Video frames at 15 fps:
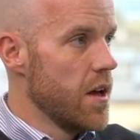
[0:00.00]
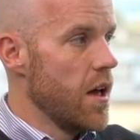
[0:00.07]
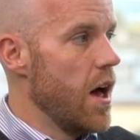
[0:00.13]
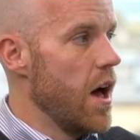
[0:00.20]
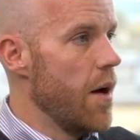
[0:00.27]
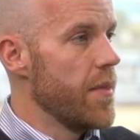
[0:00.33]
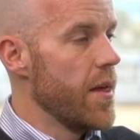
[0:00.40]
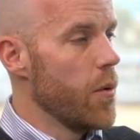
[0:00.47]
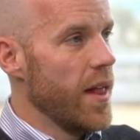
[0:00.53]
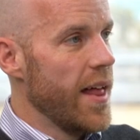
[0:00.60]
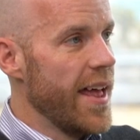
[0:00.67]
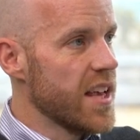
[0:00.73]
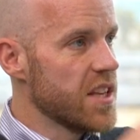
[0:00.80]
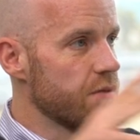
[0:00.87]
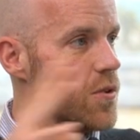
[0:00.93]
they will
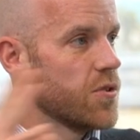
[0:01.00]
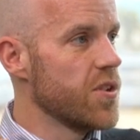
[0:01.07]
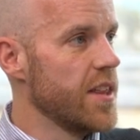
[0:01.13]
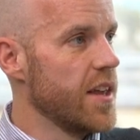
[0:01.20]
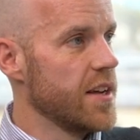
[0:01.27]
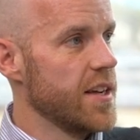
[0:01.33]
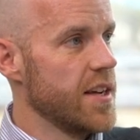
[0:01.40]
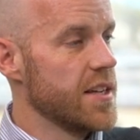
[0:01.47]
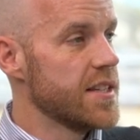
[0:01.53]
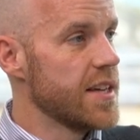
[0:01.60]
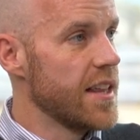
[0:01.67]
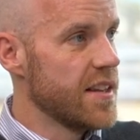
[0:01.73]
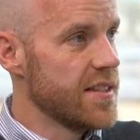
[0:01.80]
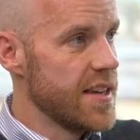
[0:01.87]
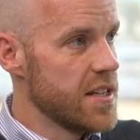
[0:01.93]
exfiltrate that data,
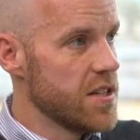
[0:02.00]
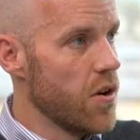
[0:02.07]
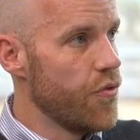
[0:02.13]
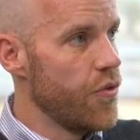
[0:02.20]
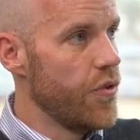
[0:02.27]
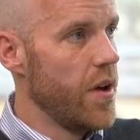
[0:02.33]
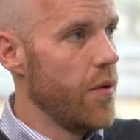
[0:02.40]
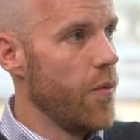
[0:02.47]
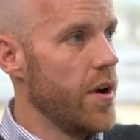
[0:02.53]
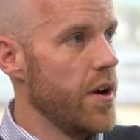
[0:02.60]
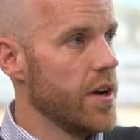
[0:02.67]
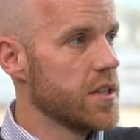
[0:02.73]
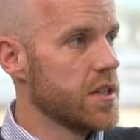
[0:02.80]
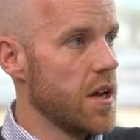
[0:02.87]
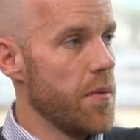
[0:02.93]
take that data off the
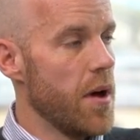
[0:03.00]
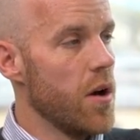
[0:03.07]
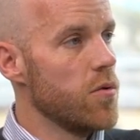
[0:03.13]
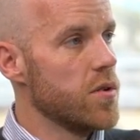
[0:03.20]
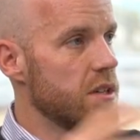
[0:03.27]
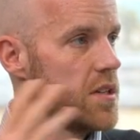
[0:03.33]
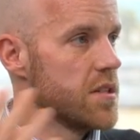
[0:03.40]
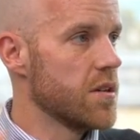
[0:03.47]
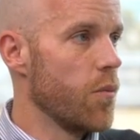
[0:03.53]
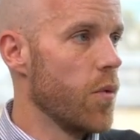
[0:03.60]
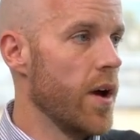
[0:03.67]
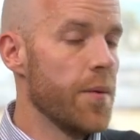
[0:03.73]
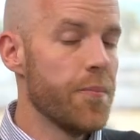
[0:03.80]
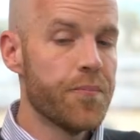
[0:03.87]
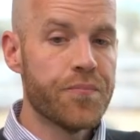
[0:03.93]
networks, host it
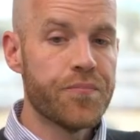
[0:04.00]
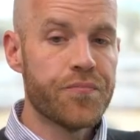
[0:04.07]
somewhere.